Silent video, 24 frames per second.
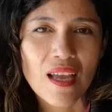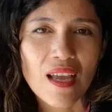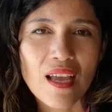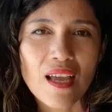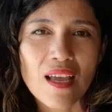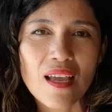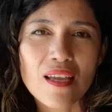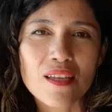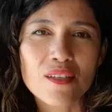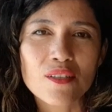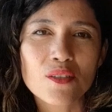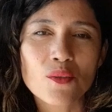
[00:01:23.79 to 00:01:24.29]

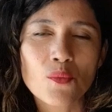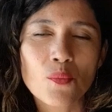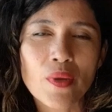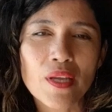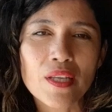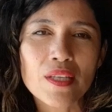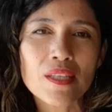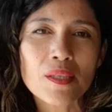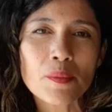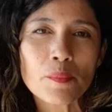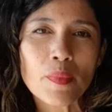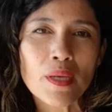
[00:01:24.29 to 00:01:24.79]
And
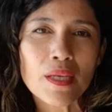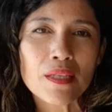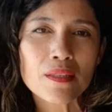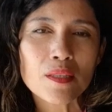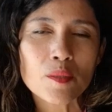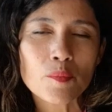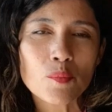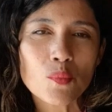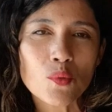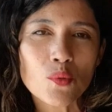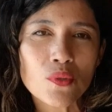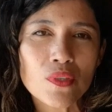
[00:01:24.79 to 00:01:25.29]
when he made
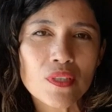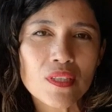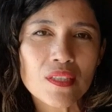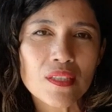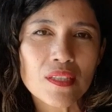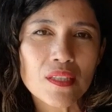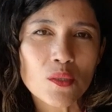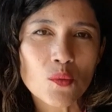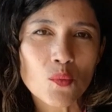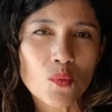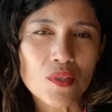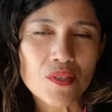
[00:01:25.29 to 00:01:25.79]
the
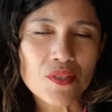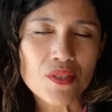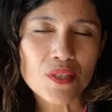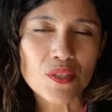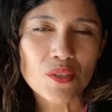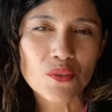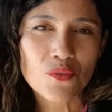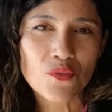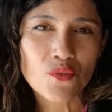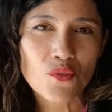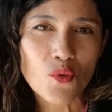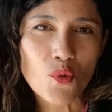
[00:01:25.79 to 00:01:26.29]
booking, he was
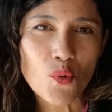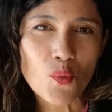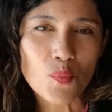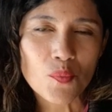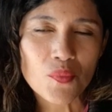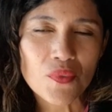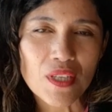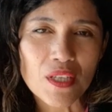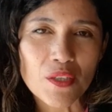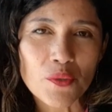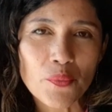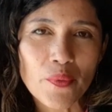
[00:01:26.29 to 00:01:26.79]

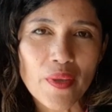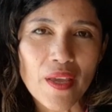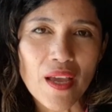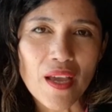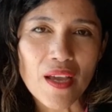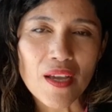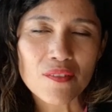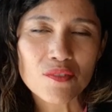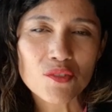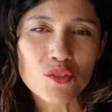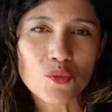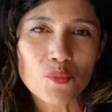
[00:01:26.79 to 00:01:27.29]
informed that we
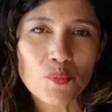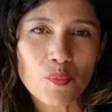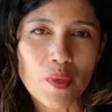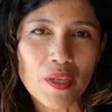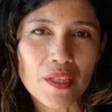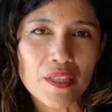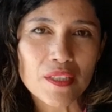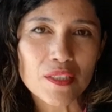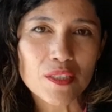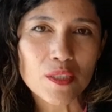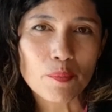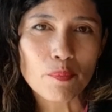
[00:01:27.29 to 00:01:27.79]
have to
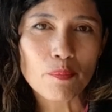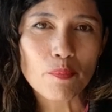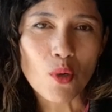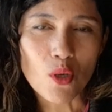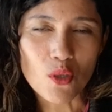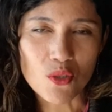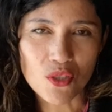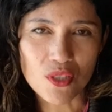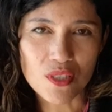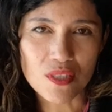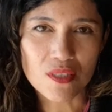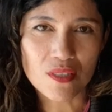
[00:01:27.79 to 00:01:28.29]
pay a
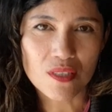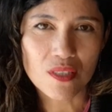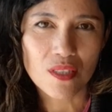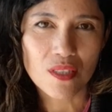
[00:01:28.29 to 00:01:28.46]
deposit.